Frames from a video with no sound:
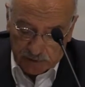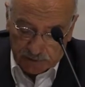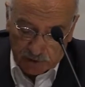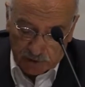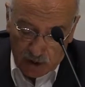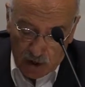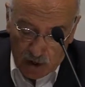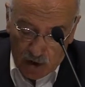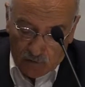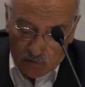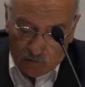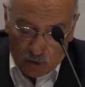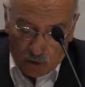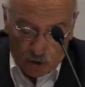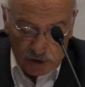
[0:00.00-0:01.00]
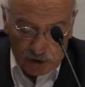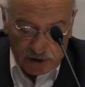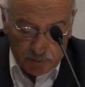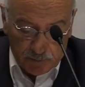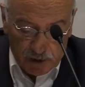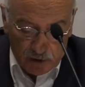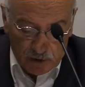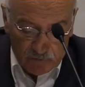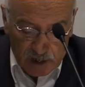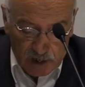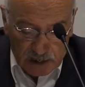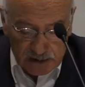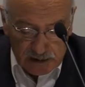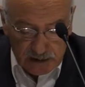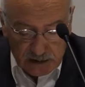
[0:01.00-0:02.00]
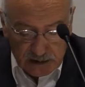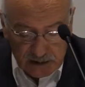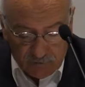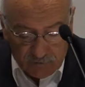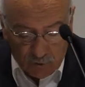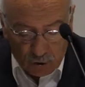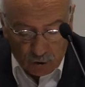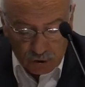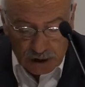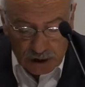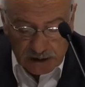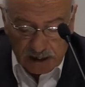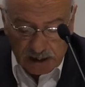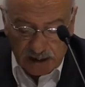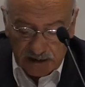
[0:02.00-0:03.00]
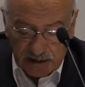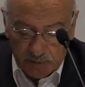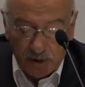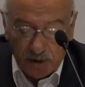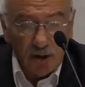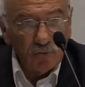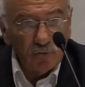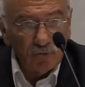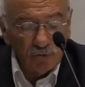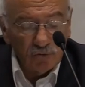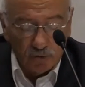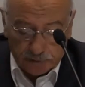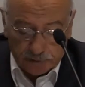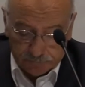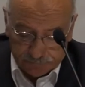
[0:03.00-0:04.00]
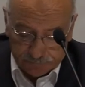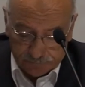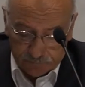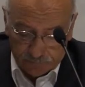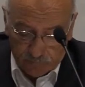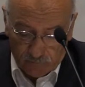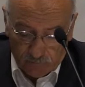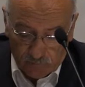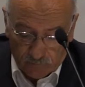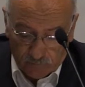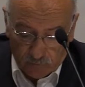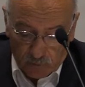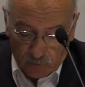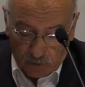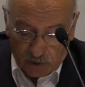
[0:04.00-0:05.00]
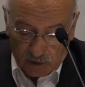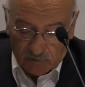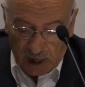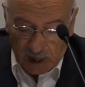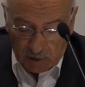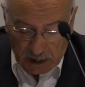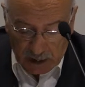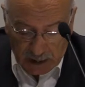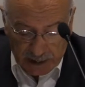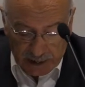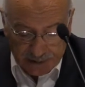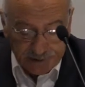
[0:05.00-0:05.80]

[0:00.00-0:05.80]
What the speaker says: what is an Armenian? Those who think that these types of questions are constructive